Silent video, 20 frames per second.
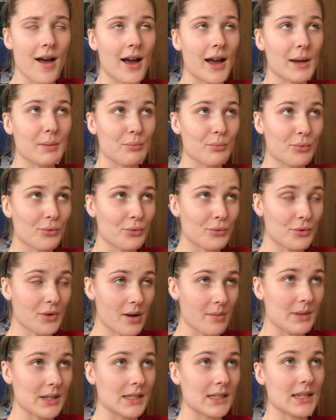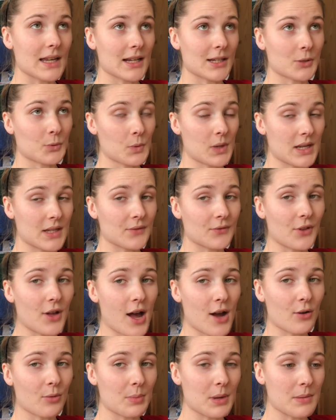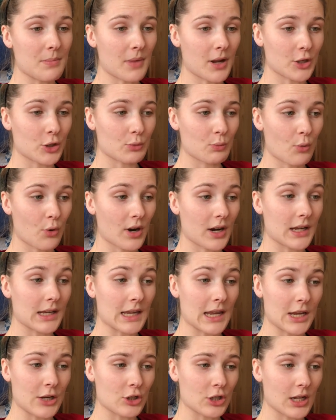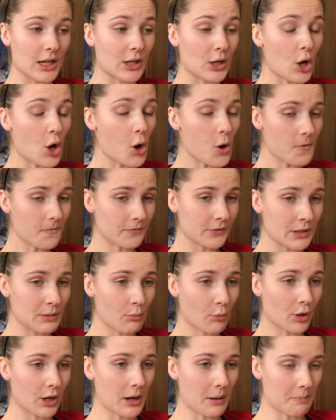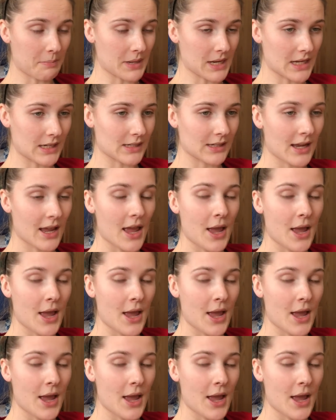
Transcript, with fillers: I promise next week's vlog will be much more engaging and hopefully more upbeat.